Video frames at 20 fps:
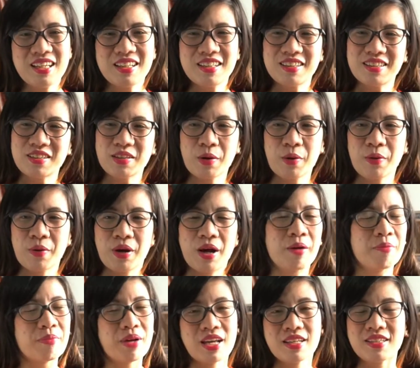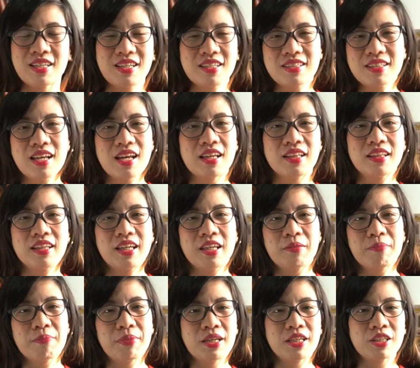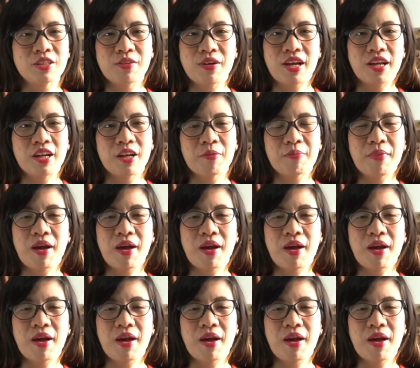so as I said, it picks right up